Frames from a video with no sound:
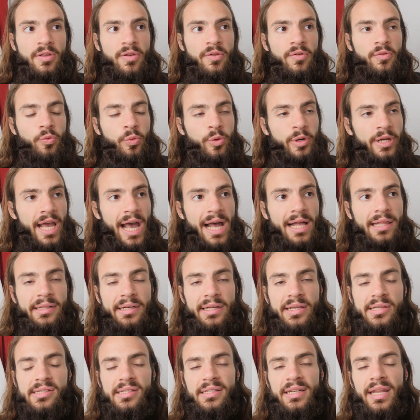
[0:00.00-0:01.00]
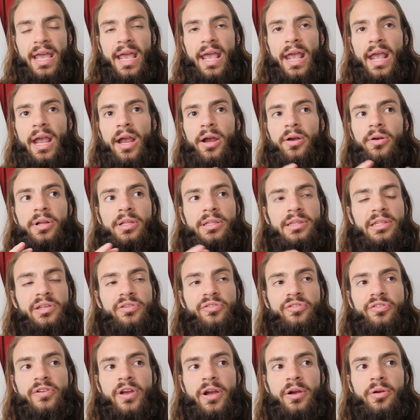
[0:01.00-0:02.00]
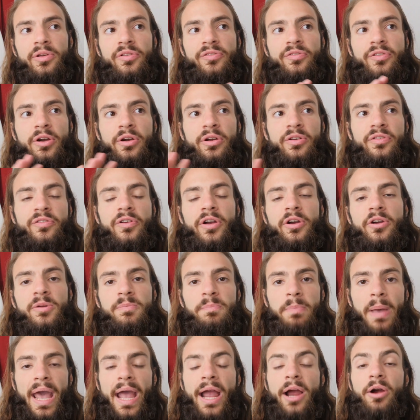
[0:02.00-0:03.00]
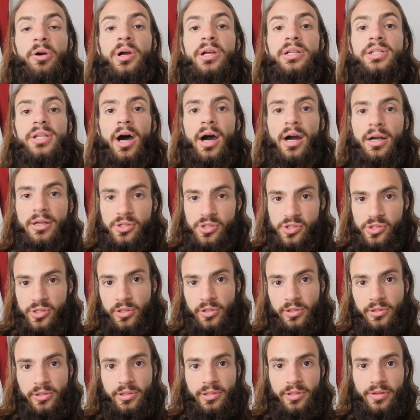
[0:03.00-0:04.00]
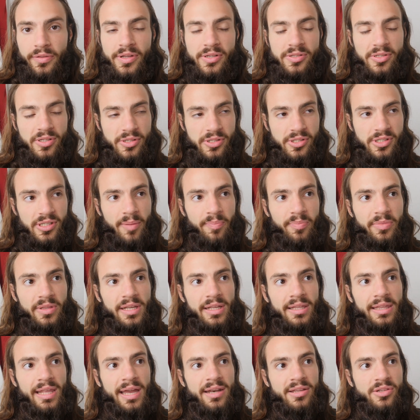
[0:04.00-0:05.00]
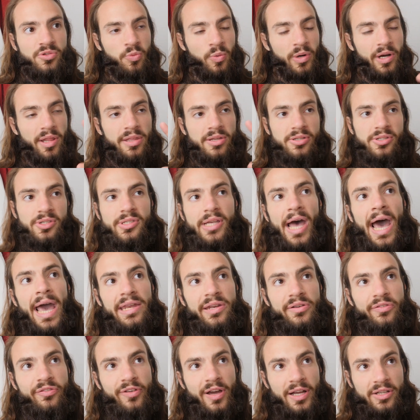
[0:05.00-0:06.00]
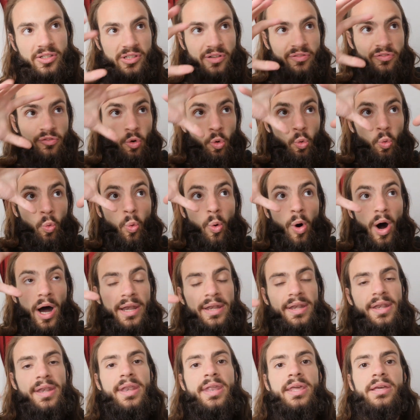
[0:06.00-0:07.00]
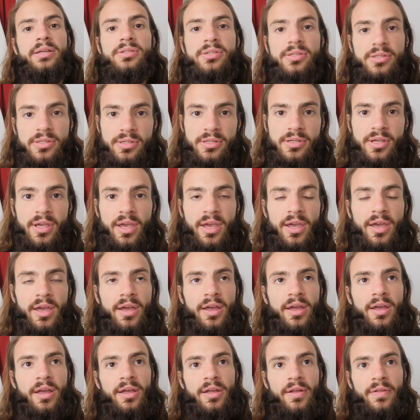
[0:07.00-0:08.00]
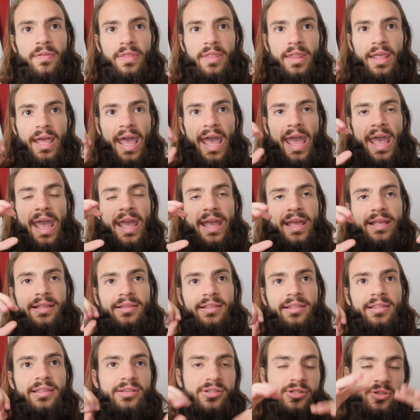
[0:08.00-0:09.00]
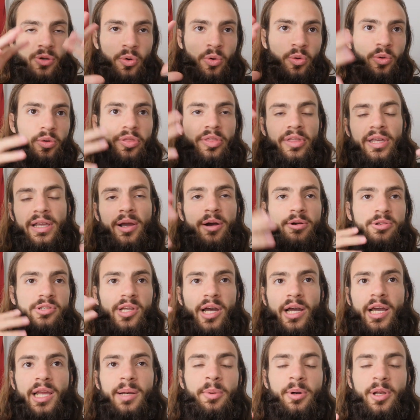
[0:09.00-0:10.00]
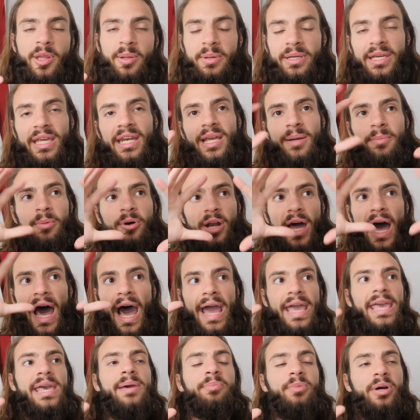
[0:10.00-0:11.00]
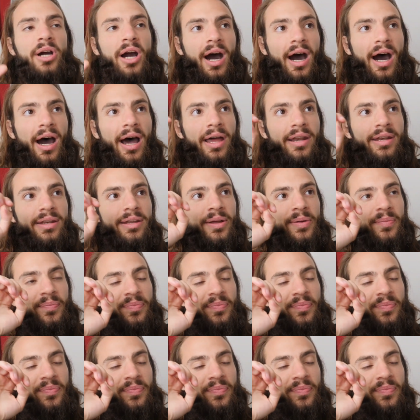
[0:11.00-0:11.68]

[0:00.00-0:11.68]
Reality is inherently very, very, very paradoxical. This is something that is one of the side effects of oneness, and this whole thing I was talking about in the beginning about I am God,